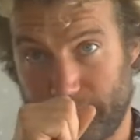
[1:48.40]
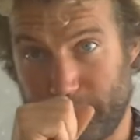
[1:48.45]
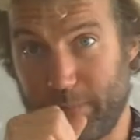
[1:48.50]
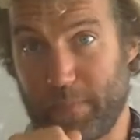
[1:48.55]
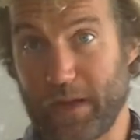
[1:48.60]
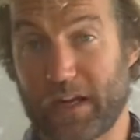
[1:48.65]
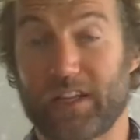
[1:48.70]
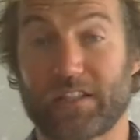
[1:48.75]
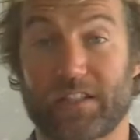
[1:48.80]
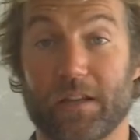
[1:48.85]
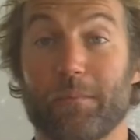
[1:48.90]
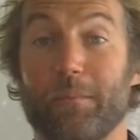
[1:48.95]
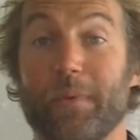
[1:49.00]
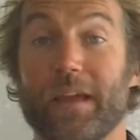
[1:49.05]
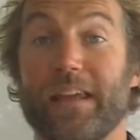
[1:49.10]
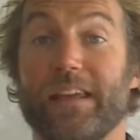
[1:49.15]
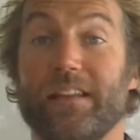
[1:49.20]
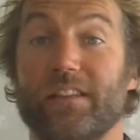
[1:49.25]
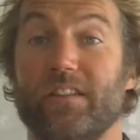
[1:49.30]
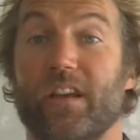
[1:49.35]
because it
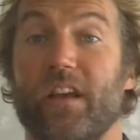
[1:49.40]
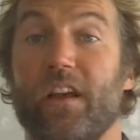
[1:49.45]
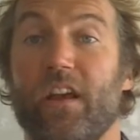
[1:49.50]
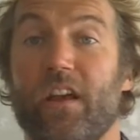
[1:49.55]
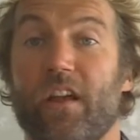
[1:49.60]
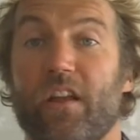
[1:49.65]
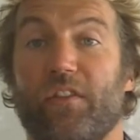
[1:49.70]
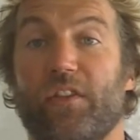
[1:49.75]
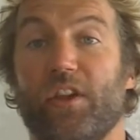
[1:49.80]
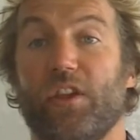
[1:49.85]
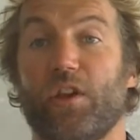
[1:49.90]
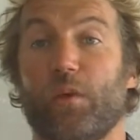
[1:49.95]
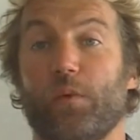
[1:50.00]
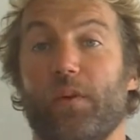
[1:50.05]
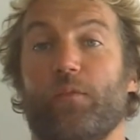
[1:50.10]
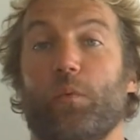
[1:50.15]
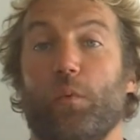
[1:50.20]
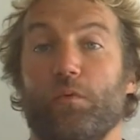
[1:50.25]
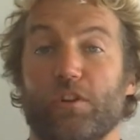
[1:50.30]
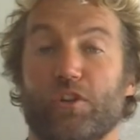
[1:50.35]
means that you don't
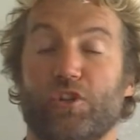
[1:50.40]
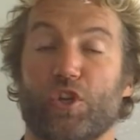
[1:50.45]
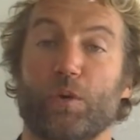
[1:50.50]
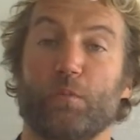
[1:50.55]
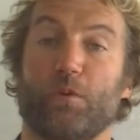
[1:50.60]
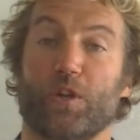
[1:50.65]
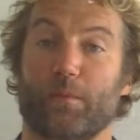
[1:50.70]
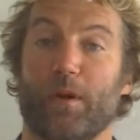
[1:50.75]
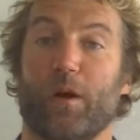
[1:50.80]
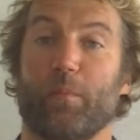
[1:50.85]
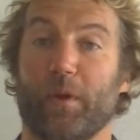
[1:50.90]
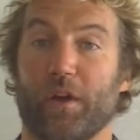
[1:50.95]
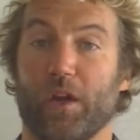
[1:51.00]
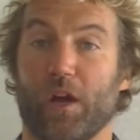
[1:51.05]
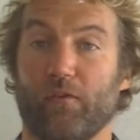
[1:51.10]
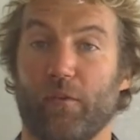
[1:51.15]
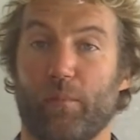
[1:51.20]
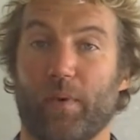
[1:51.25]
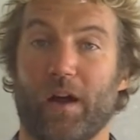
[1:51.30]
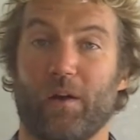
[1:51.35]
have to worry too much about being
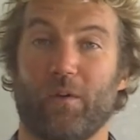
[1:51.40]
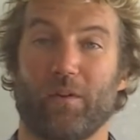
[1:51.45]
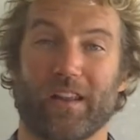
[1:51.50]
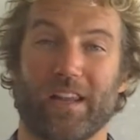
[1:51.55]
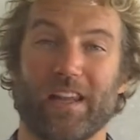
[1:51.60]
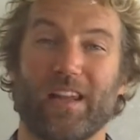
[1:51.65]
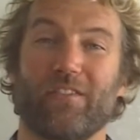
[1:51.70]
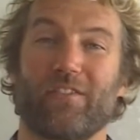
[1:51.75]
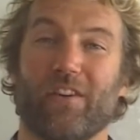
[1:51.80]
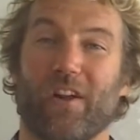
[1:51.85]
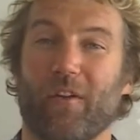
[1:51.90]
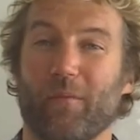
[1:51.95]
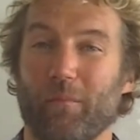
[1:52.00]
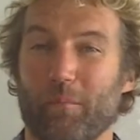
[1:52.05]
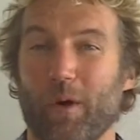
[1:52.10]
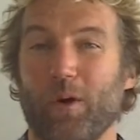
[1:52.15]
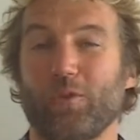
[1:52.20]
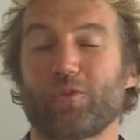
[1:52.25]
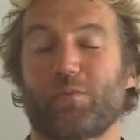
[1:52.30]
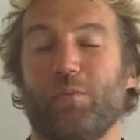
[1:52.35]
overpowered. Even
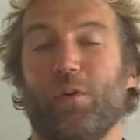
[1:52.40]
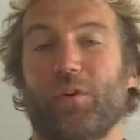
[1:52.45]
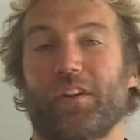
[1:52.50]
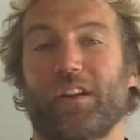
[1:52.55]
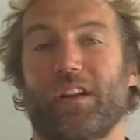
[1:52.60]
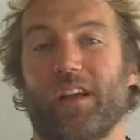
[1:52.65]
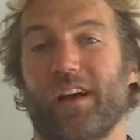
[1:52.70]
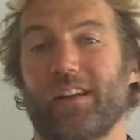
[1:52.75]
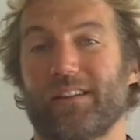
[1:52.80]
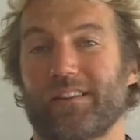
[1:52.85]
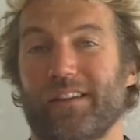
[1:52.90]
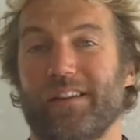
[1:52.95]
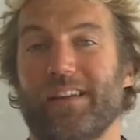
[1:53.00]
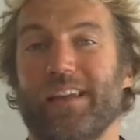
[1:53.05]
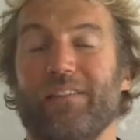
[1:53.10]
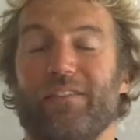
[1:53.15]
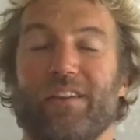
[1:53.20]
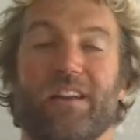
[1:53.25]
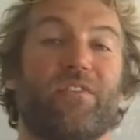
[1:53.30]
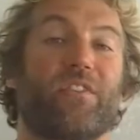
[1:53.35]
on most modern kites,
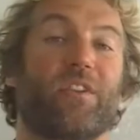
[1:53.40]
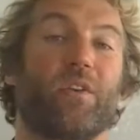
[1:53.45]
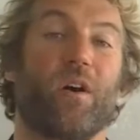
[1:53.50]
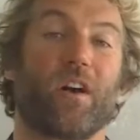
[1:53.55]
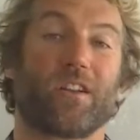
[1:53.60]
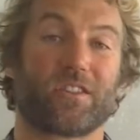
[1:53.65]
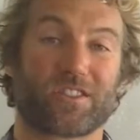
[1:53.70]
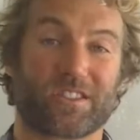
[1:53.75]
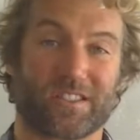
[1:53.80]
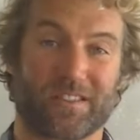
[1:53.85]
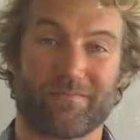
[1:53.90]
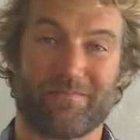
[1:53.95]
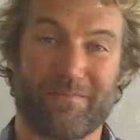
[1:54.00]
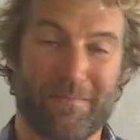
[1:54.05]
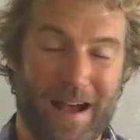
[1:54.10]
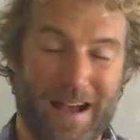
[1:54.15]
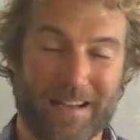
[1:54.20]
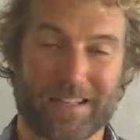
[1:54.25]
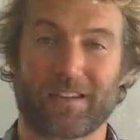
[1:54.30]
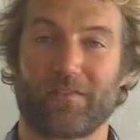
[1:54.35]
even if you are
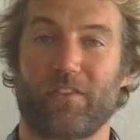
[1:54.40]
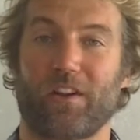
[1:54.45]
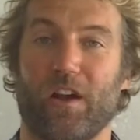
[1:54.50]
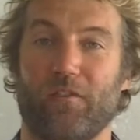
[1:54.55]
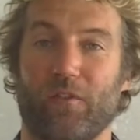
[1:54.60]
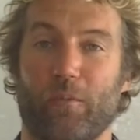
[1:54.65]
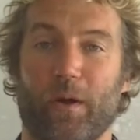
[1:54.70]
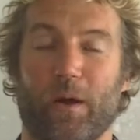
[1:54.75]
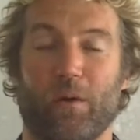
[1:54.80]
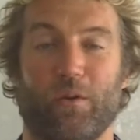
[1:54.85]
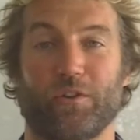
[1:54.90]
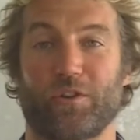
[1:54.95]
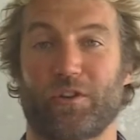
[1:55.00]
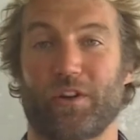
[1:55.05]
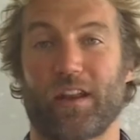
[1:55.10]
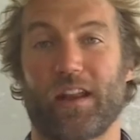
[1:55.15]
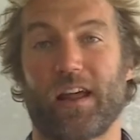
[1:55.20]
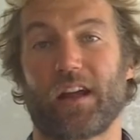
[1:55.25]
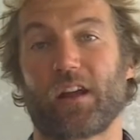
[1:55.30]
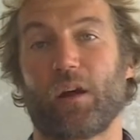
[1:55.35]
massively overpowered, you
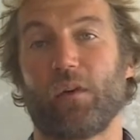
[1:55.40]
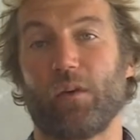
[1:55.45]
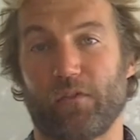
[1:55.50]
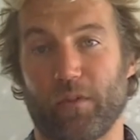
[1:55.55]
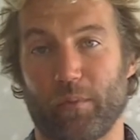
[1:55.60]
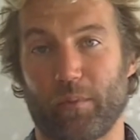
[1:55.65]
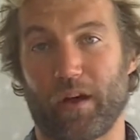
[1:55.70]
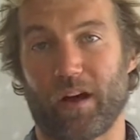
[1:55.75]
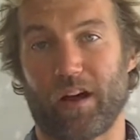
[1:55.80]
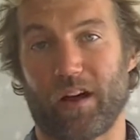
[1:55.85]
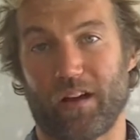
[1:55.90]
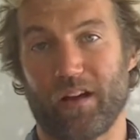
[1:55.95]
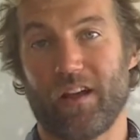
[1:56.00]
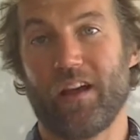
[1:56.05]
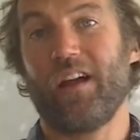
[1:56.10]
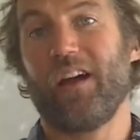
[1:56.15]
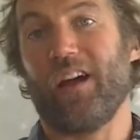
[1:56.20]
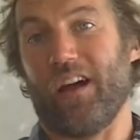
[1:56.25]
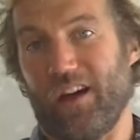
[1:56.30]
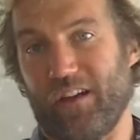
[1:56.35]
can let go of the bar
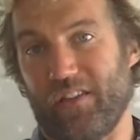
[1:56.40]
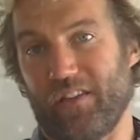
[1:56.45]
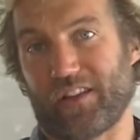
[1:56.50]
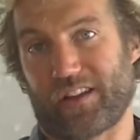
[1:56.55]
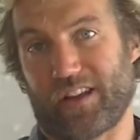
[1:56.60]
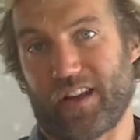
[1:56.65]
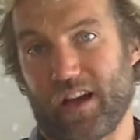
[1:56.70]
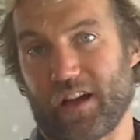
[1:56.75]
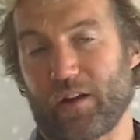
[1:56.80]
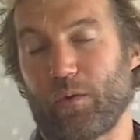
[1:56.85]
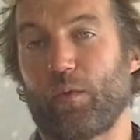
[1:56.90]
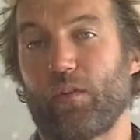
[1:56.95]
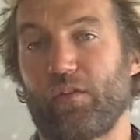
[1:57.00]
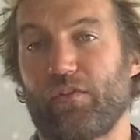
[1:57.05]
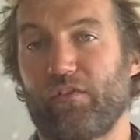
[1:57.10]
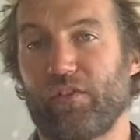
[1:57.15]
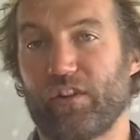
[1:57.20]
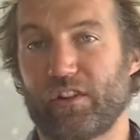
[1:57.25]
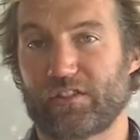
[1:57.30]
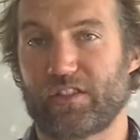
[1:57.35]
and the kite will
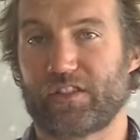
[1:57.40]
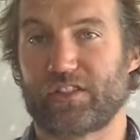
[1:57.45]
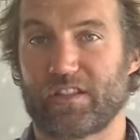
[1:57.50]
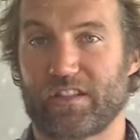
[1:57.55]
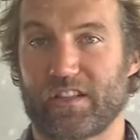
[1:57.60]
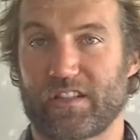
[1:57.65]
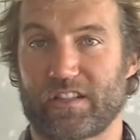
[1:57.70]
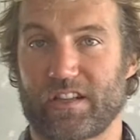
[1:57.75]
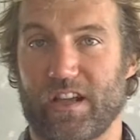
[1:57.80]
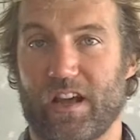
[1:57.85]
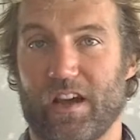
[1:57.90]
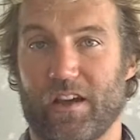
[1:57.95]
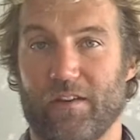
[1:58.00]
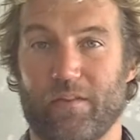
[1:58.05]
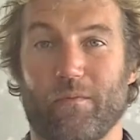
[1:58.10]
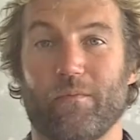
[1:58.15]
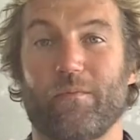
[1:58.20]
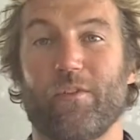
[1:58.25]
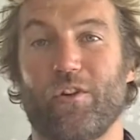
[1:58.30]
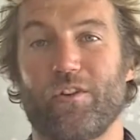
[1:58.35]
flutter to the side
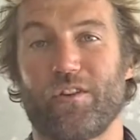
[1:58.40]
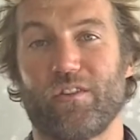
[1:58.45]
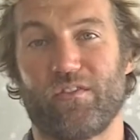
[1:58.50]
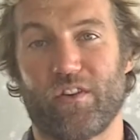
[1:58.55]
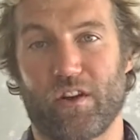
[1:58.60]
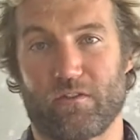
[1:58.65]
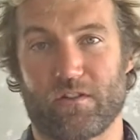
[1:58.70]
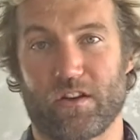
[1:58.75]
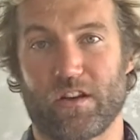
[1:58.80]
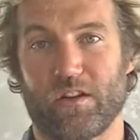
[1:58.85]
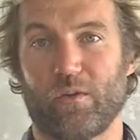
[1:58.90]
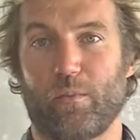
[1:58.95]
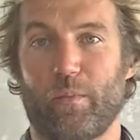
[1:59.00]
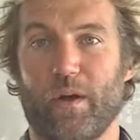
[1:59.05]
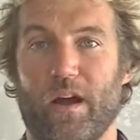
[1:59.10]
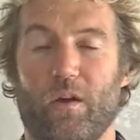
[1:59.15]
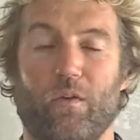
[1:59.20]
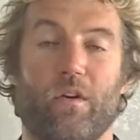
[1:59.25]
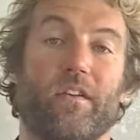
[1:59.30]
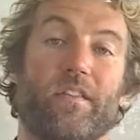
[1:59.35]
under very little
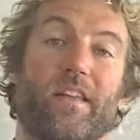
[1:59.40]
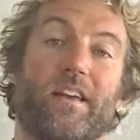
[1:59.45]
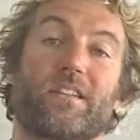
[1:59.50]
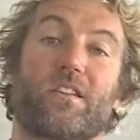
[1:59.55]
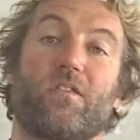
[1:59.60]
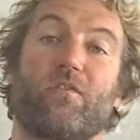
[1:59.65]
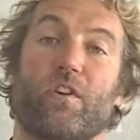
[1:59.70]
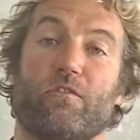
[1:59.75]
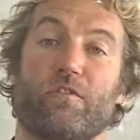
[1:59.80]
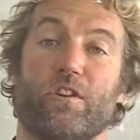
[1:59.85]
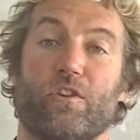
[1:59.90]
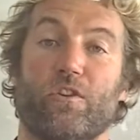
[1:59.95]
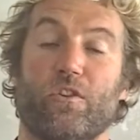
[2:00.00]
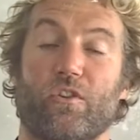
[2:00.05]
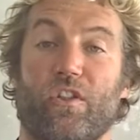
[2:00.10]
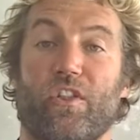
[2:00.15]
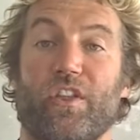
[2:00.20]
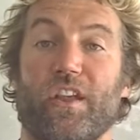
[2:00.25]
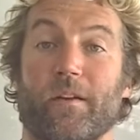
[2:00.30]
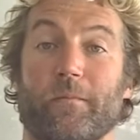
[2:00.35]
power, and that's a very
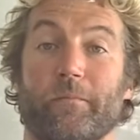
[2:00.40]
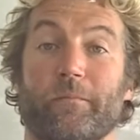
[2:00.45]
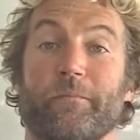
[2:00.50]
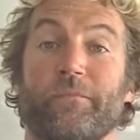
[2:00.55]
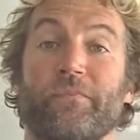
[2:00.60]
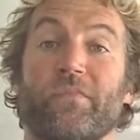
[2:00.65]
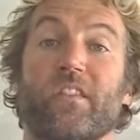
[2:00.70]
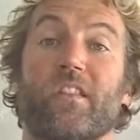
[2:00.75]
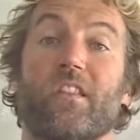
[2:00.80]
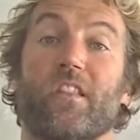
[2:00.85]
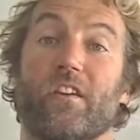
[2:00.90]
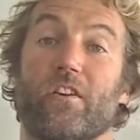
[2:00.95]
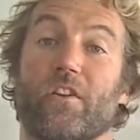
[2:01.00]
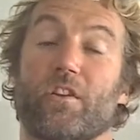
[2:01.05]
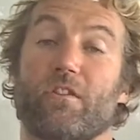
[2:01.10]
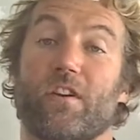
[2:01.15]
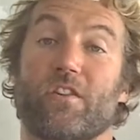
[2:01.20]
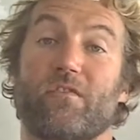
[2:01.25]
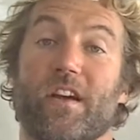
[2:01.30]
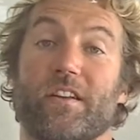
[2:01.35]
good thing. The
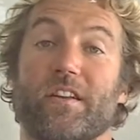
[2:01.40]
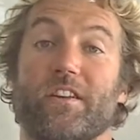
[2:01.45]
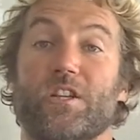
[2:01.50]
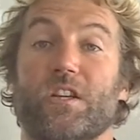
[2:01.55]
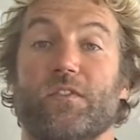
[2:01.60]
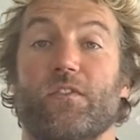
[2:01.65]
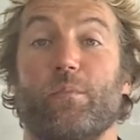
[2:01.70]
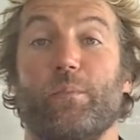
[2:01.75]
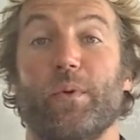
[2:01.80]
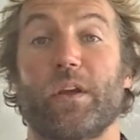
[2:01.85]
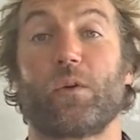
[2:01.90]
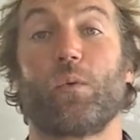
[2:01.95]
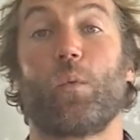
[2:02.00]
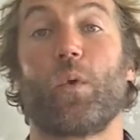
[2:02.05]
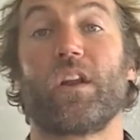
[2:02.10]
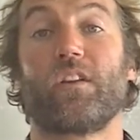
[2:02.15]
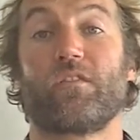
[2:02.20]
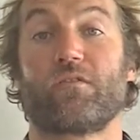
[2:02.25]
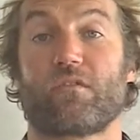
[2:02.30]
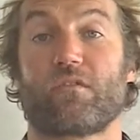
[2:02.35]
other advantage of a big wind